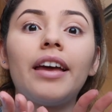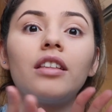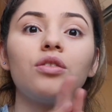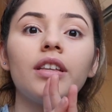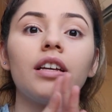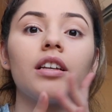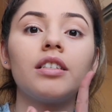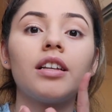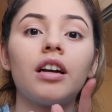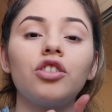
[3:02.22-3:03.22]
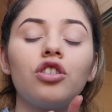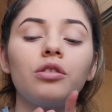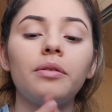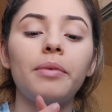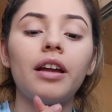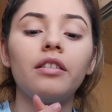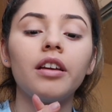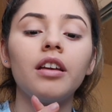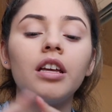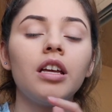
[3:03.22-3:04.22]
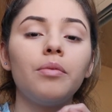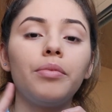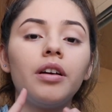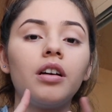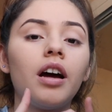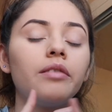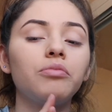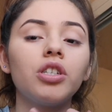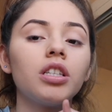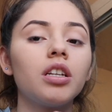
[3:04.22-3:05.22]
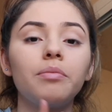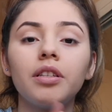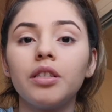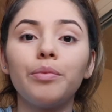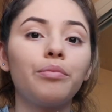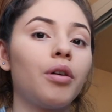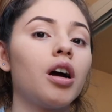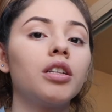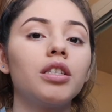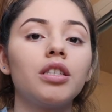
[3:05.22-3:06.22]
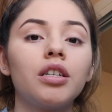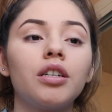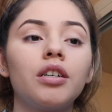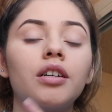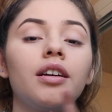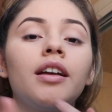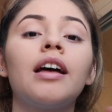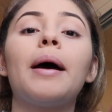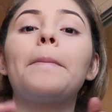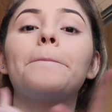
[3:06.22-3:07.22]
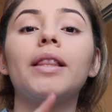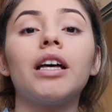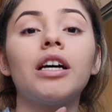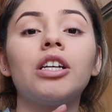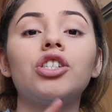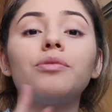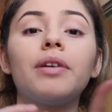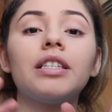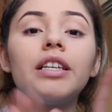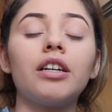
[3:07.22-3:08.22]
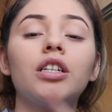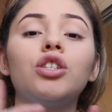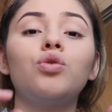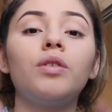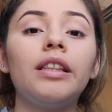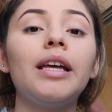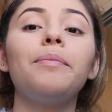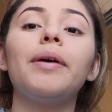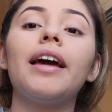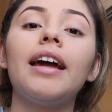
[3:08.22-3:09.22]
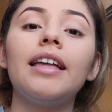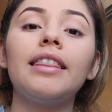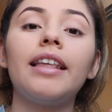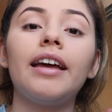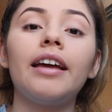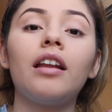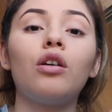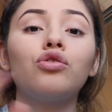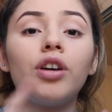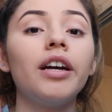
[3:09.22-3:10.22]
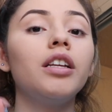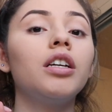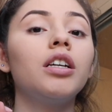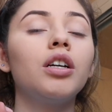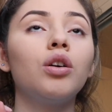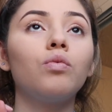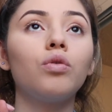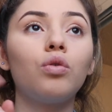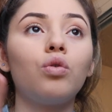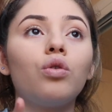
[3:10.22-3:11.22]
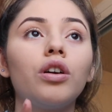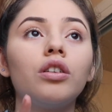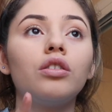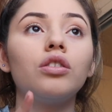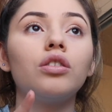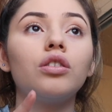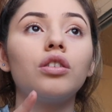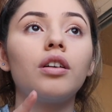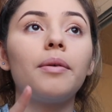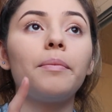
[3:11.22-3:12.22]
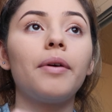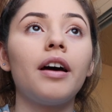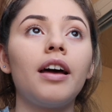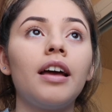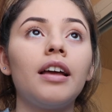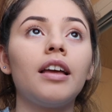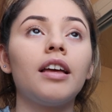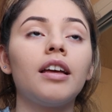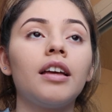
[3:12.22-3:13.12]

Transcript: can't do that because I gotta charge my battery. But I'm just gonna put some bronzer, blush, mascara, and do a lip, and then I'll try to record my